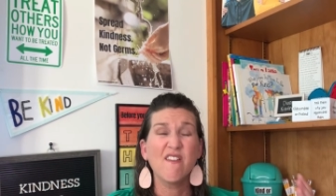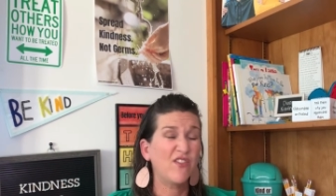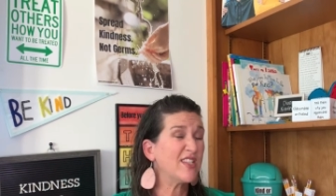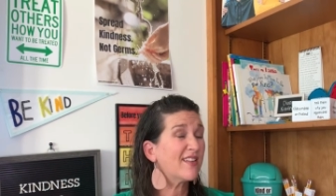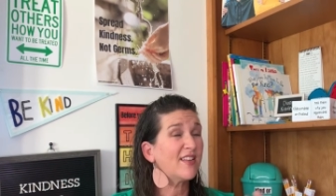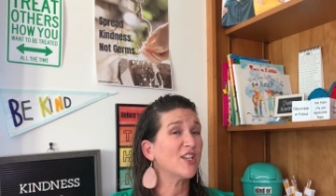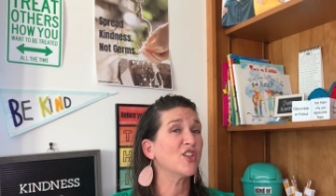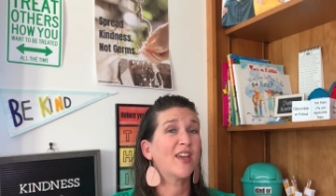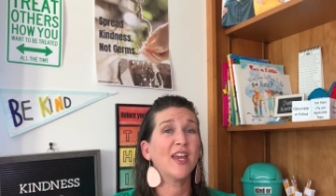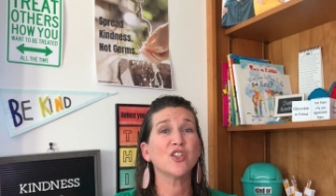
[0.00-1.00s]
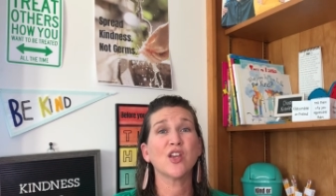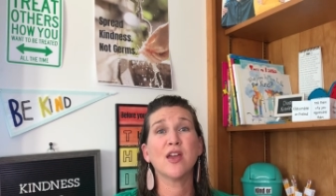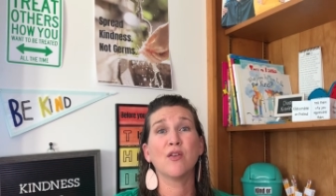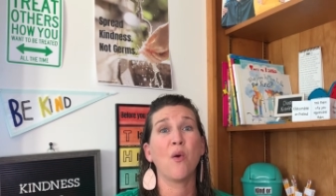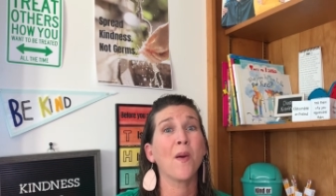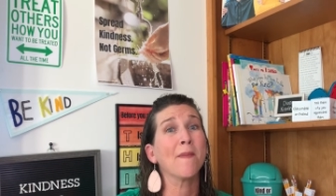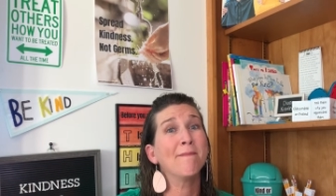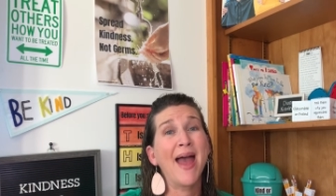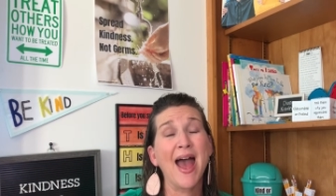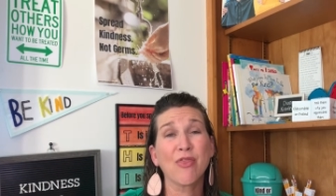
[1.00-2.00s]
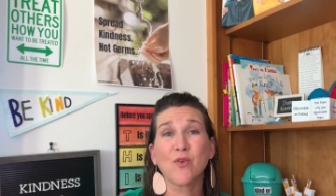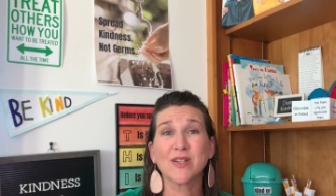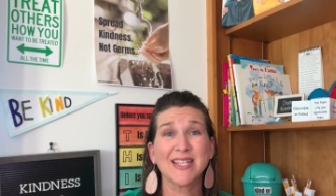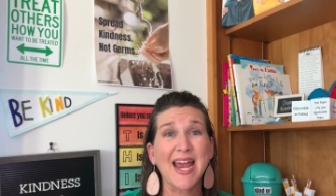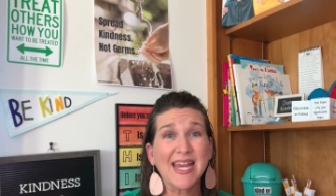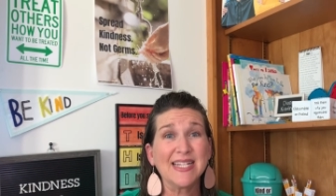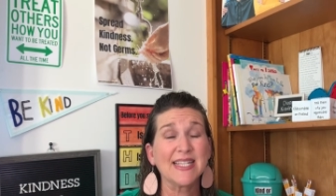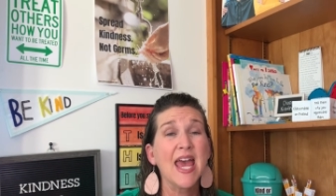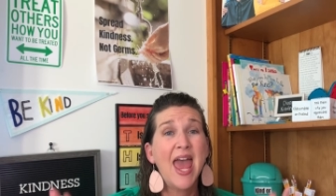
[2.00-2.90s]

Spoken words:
physical education or math or science